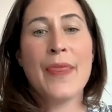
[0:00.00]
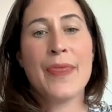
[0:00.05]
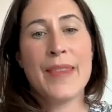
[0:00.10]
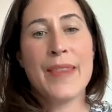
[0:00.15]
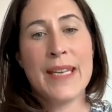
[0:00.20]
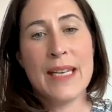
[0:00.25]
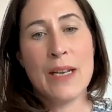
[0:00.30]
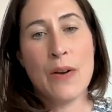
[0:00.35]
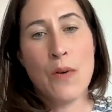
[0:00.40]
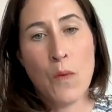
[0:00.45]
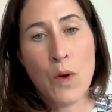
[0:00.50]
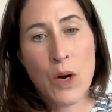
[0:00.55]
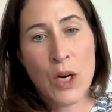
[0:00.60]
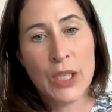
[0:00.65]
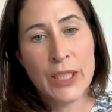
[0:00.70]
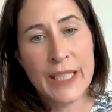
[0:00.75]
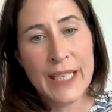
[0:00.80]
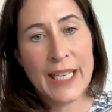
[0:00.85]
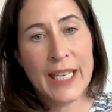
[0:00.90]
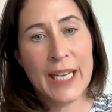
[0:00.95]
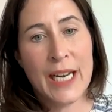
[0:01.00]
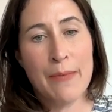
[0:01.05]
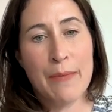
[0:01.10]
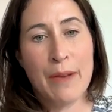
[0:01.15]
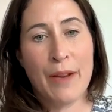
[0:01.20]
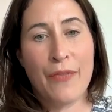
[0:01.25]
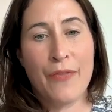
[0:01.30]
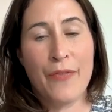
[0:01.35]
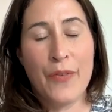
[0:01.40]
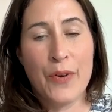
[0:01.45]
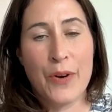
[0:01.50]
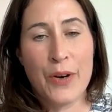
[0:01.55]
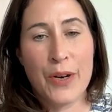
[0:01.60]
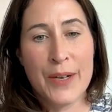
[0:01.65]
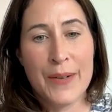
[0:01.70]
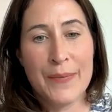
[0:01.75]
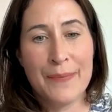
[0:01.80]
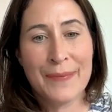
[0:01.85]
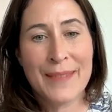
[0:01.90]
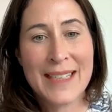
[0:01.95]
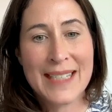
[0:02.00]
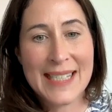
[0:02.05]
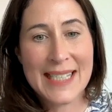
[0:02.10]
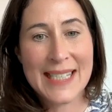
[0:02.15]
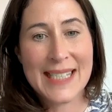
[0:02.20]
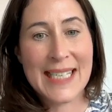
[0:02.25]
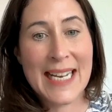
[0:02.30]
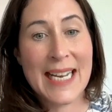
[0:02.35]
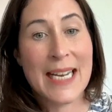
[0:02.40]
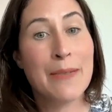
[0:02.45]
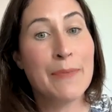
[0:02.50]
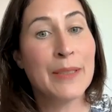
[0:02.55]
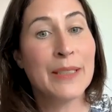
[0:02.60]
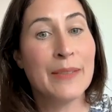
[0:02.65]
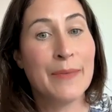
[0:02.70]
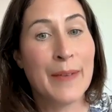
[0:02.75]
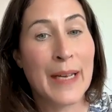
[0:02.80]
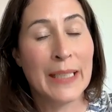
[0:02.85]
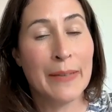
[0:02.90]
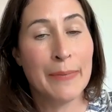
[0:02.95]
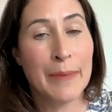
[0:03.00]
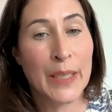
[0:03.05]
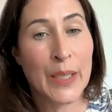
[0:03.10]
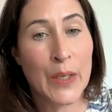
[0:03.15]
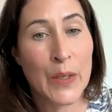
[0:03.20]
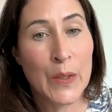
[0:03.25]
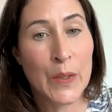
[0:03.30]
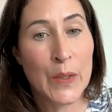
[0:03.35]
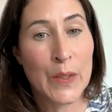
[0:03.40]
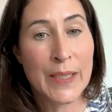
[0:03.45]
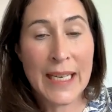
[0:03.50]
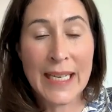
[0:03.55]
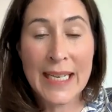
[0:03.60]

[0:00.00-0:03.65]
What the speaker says: the World Economic Forum Sustainable Development Goals,